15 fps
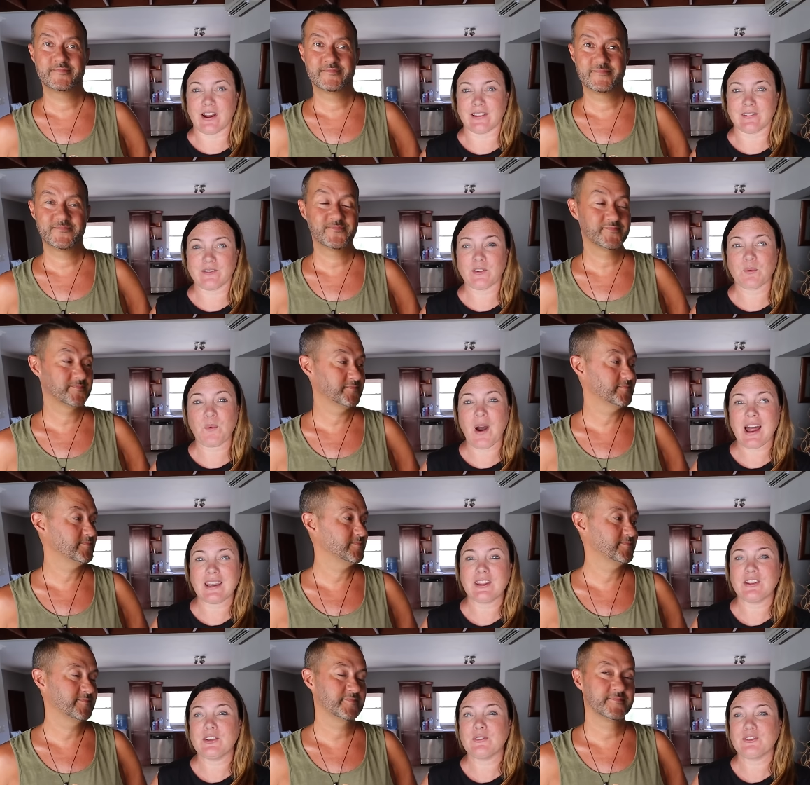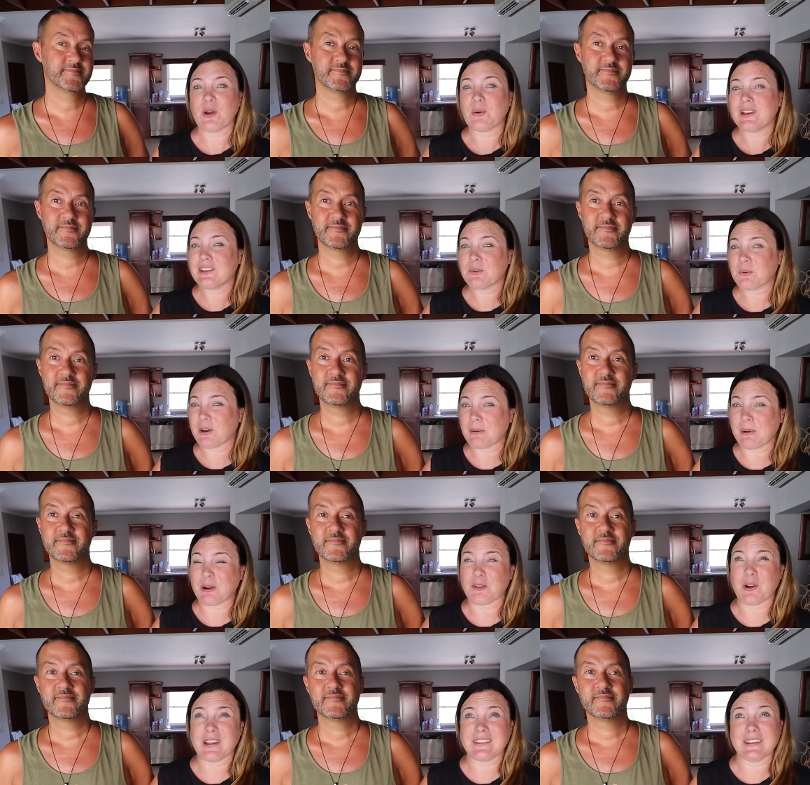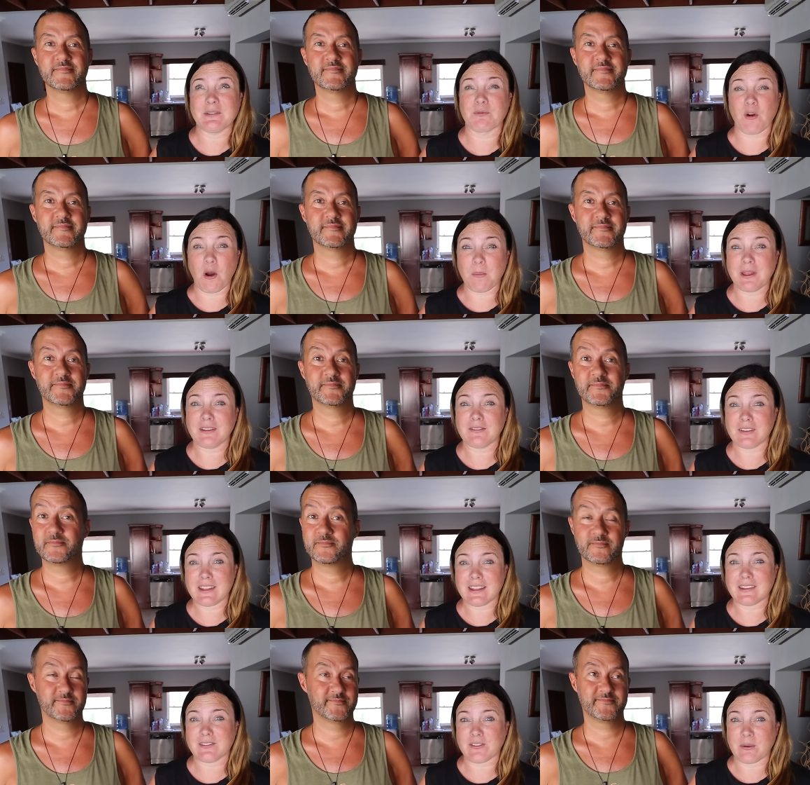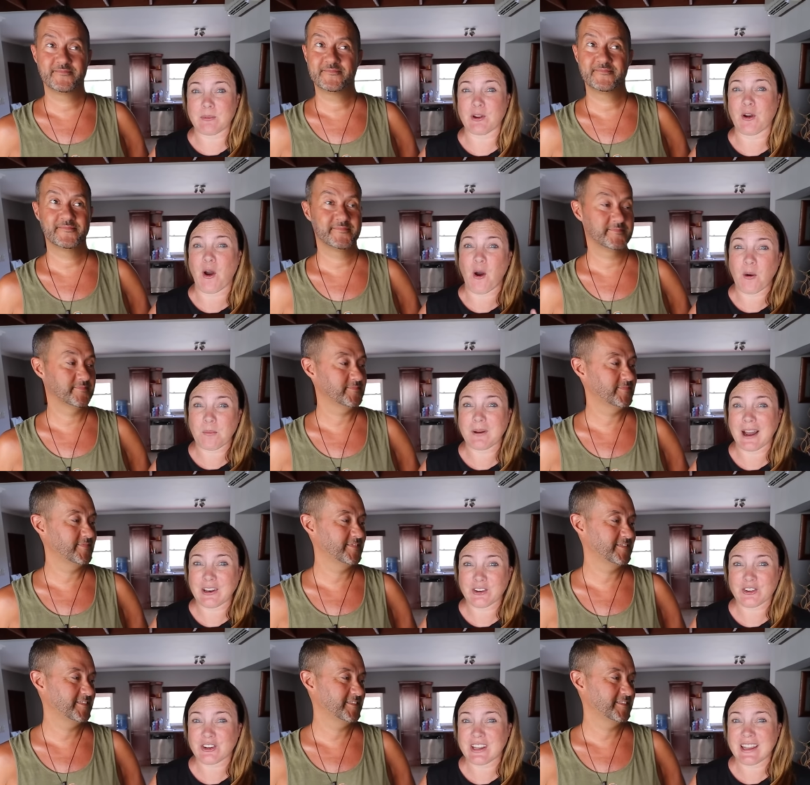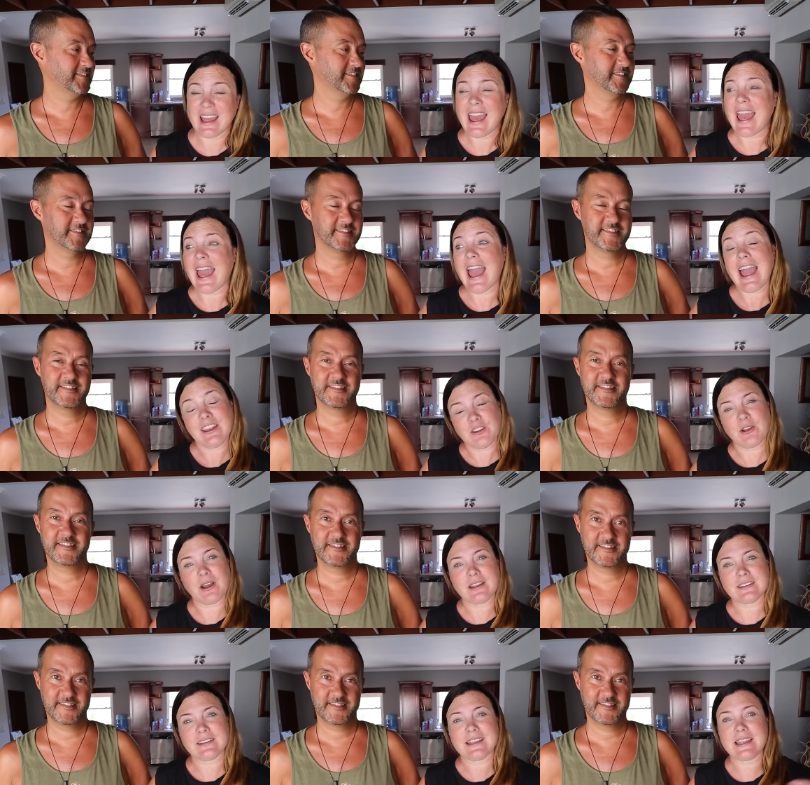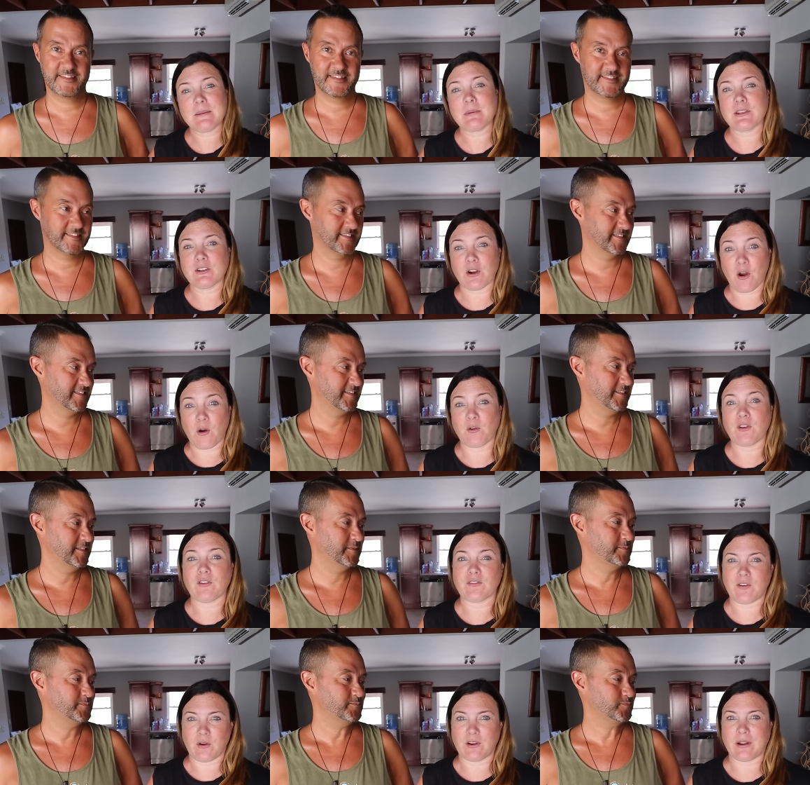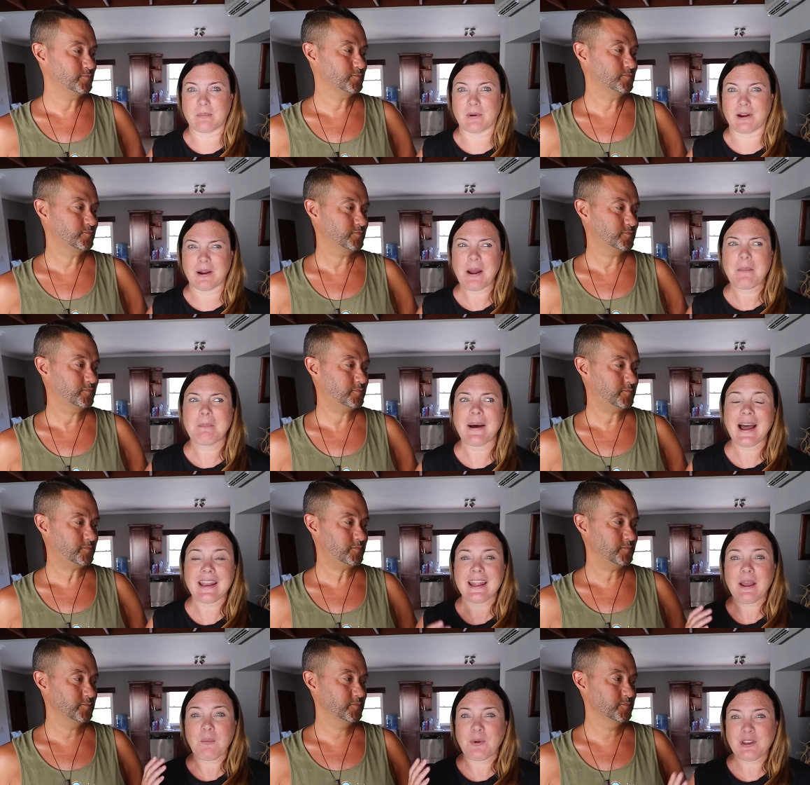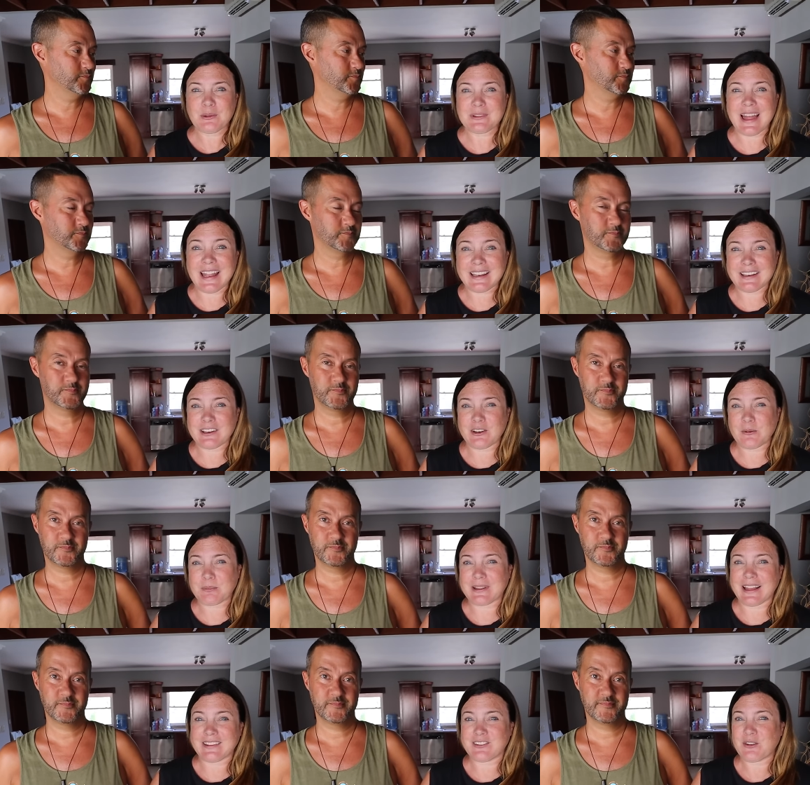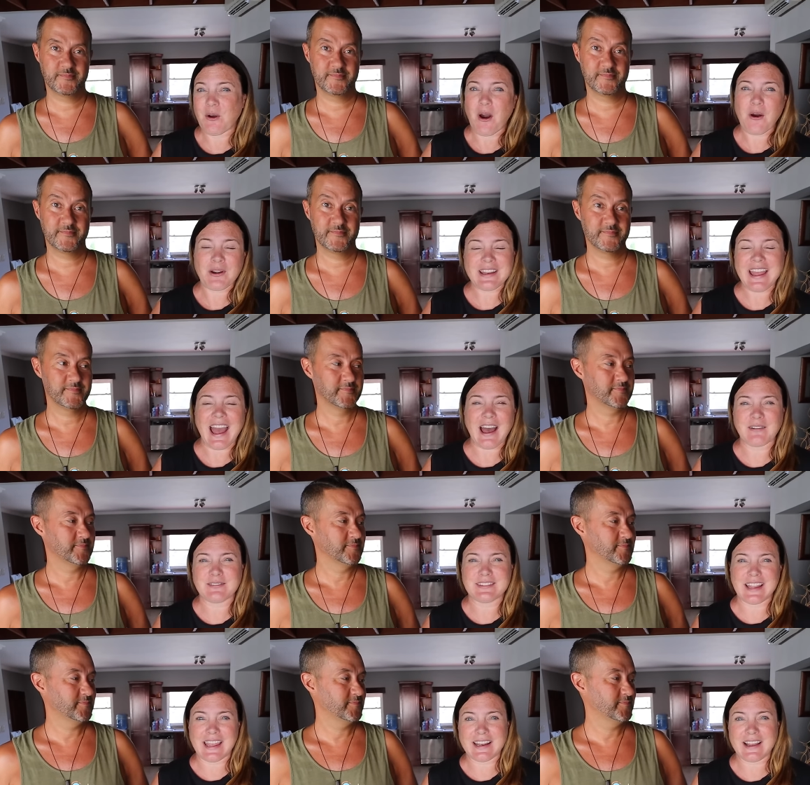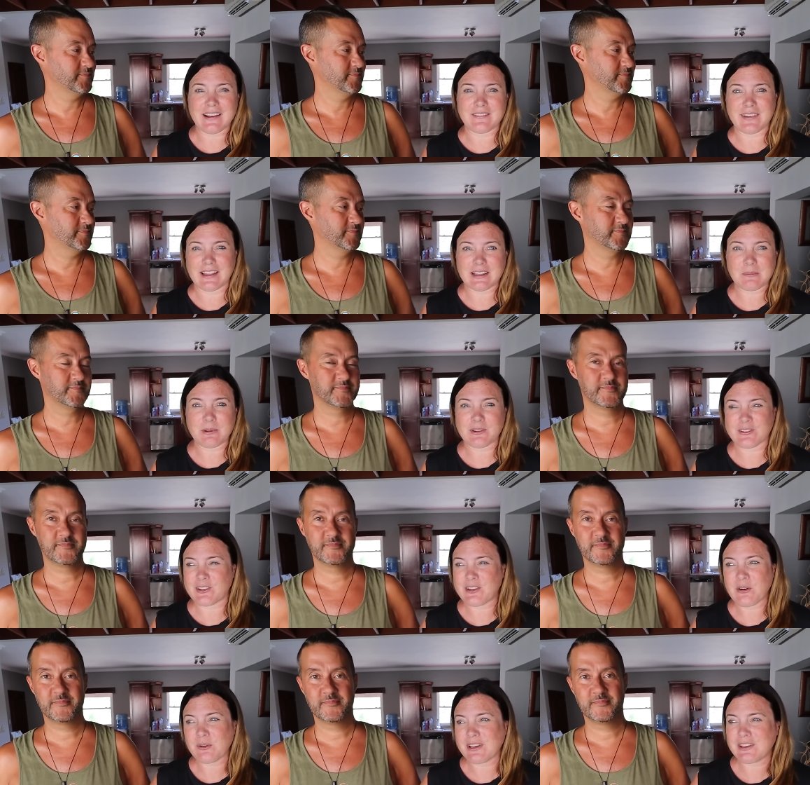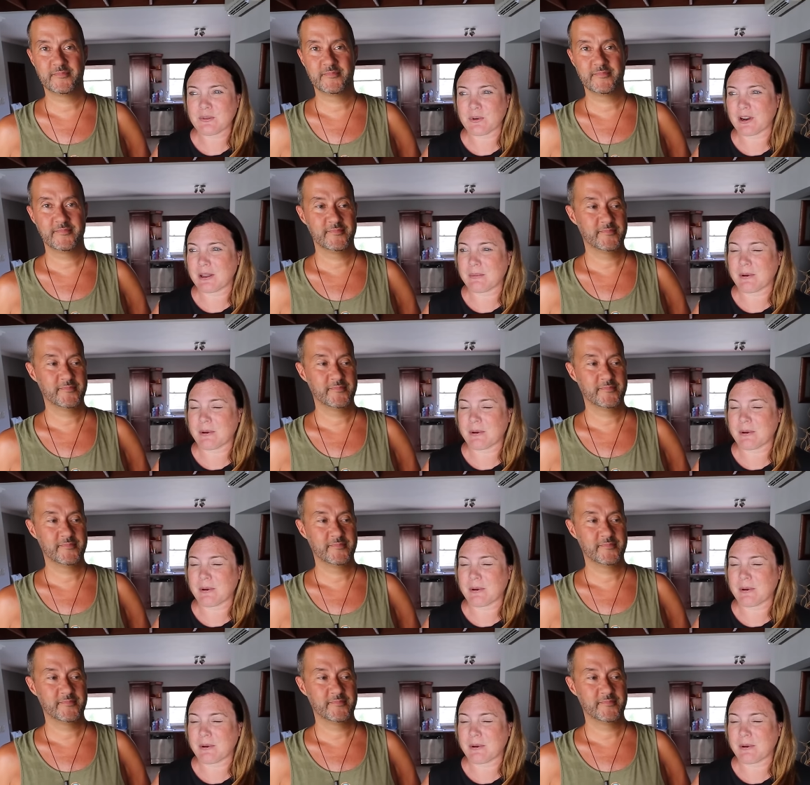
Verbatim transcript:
Speaker 1: us. For one, you don't need to worry about crazy roaming fees from your home country and you get to keep your own phone number. But when you land in a new place, you already have data available so you don't need to worry